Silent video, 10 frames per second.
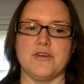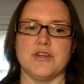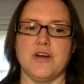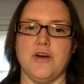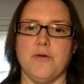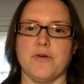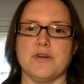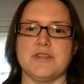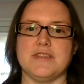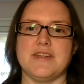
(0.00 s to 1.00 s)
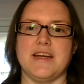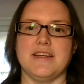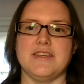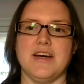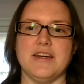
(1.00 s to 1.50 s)
cohort to stay
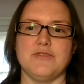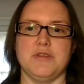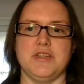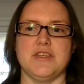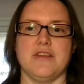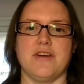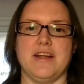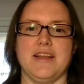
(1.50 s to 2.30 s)
in touch with each other and